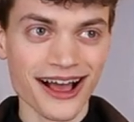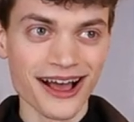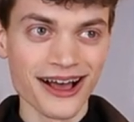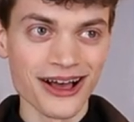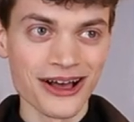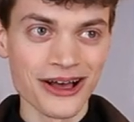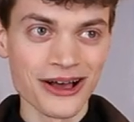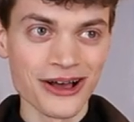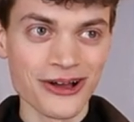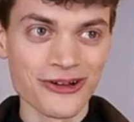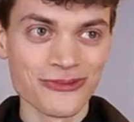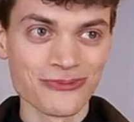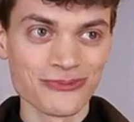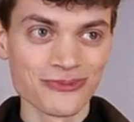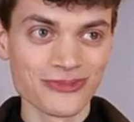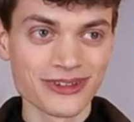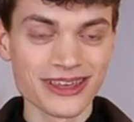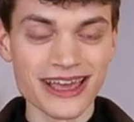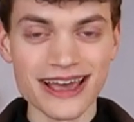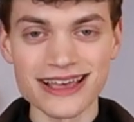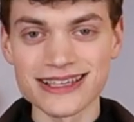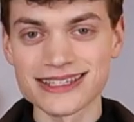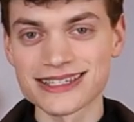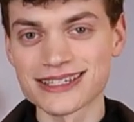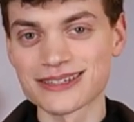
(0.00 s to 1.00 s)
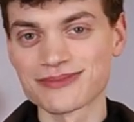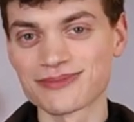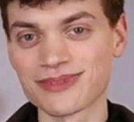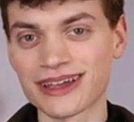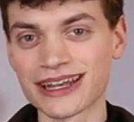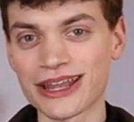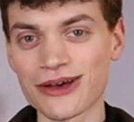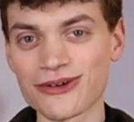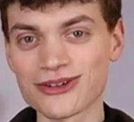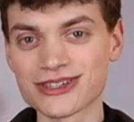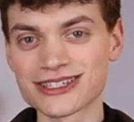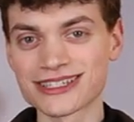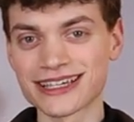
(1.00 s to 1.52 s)
Um, yes,
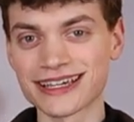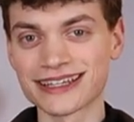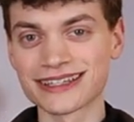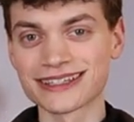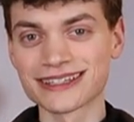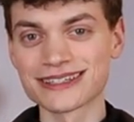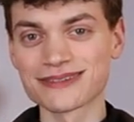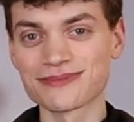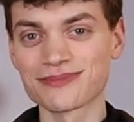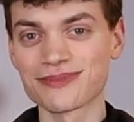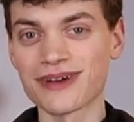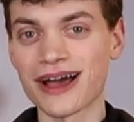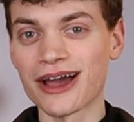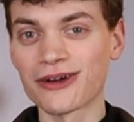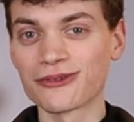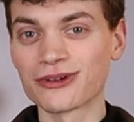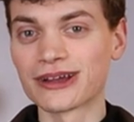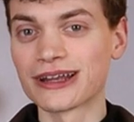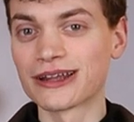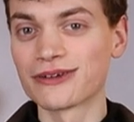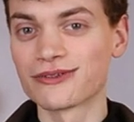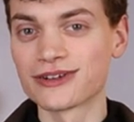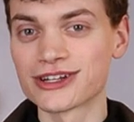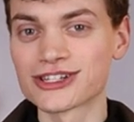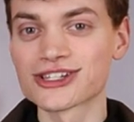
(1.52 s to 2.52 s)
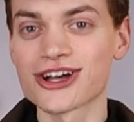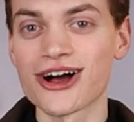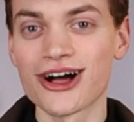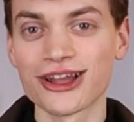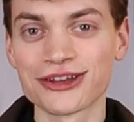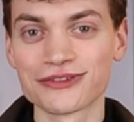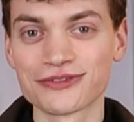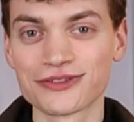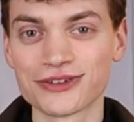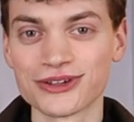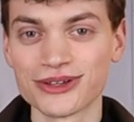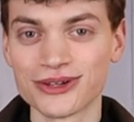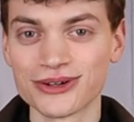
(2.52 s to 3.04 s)
and that was it. I really wish all
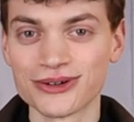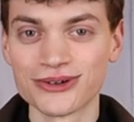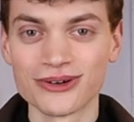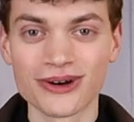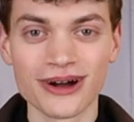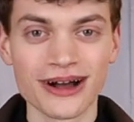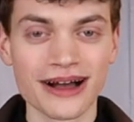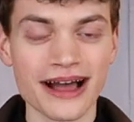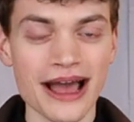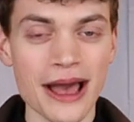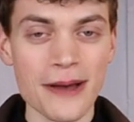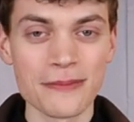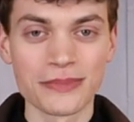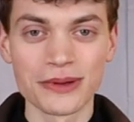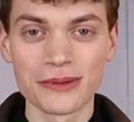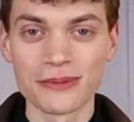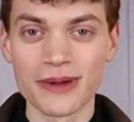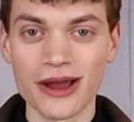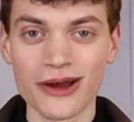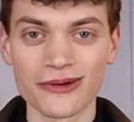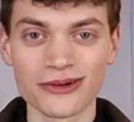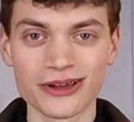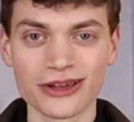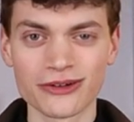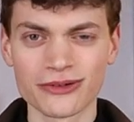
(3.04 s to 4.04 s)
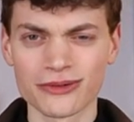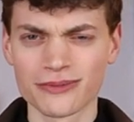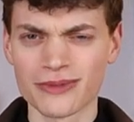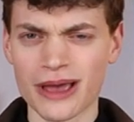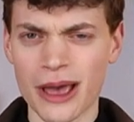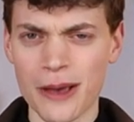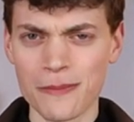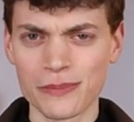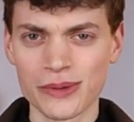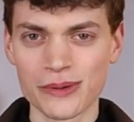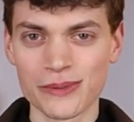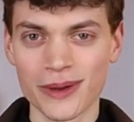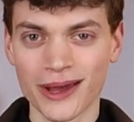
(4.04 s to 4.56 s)
of you a happy Merry,
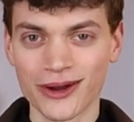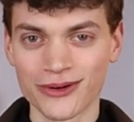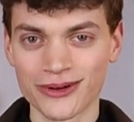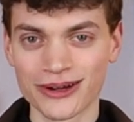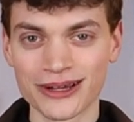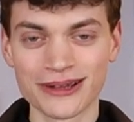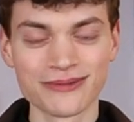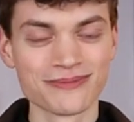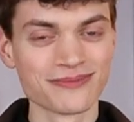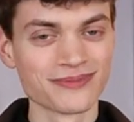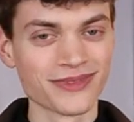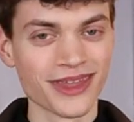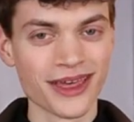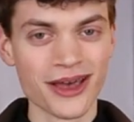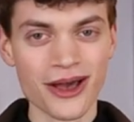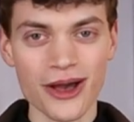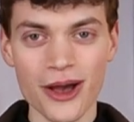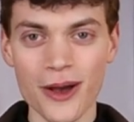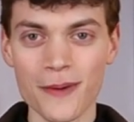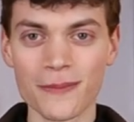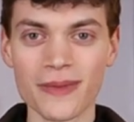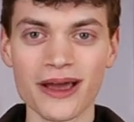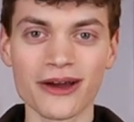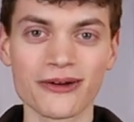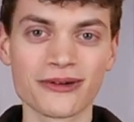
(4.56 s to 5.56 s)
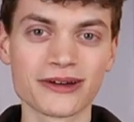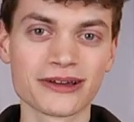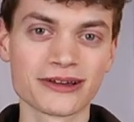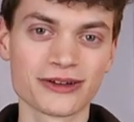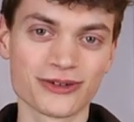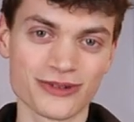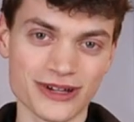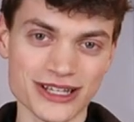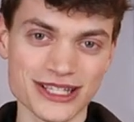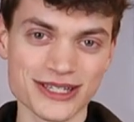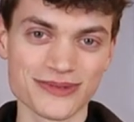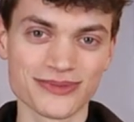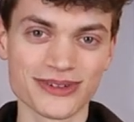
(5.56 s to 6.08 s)
happy Merry, a Merry
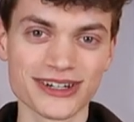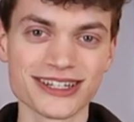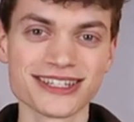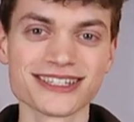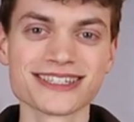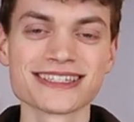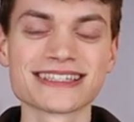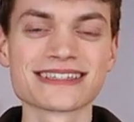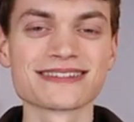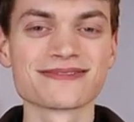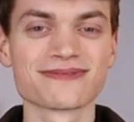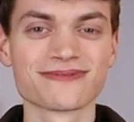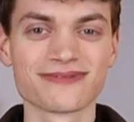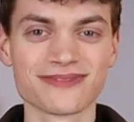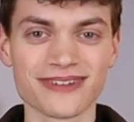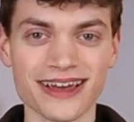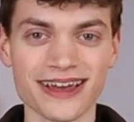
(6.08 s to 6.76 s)
Christmas